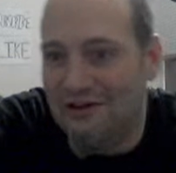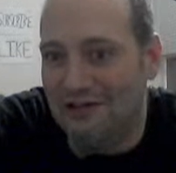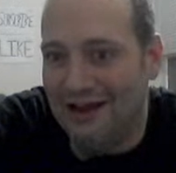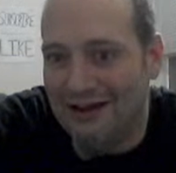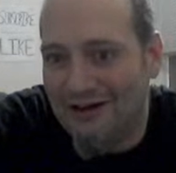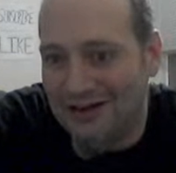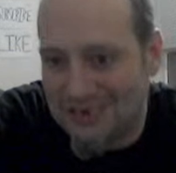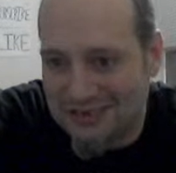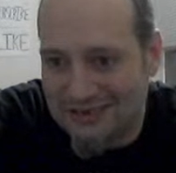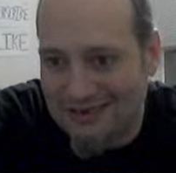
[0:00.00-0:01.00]
Like,
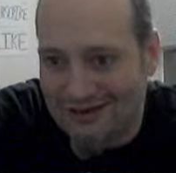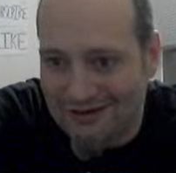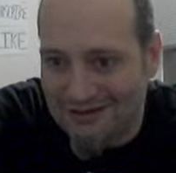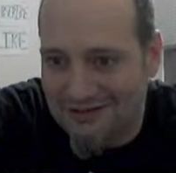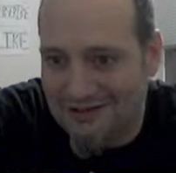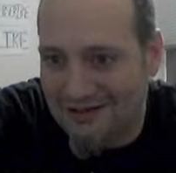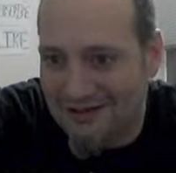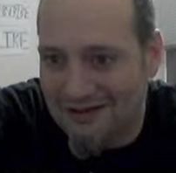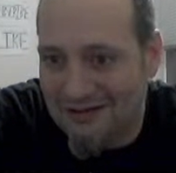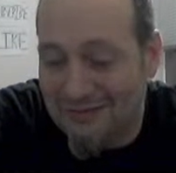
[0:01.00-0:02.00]
honestly, on it,
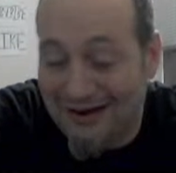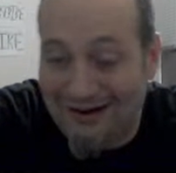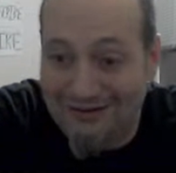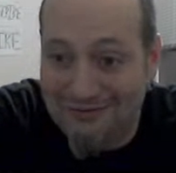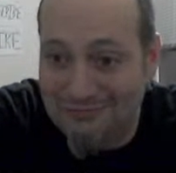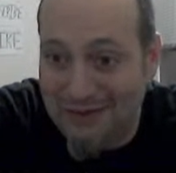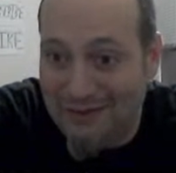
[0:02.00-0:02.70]
but I don't know. Maybe